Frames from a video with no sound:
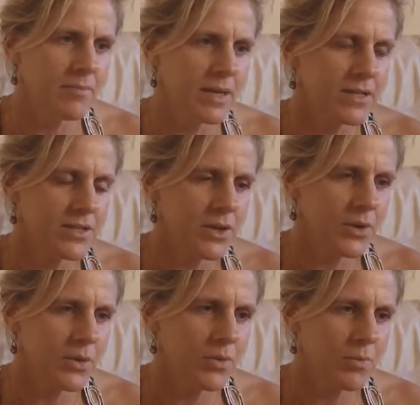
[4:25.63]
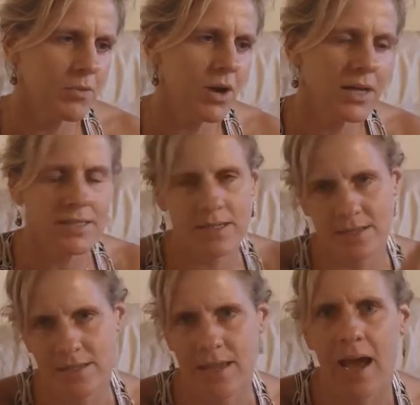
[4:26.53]
so the
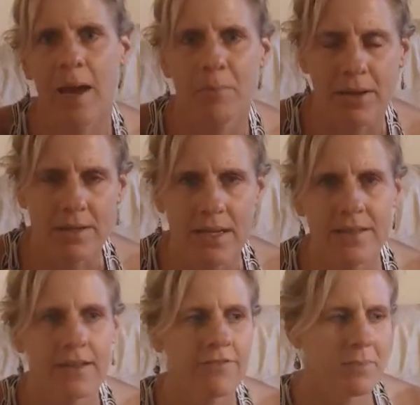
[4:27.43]
process has happened and they've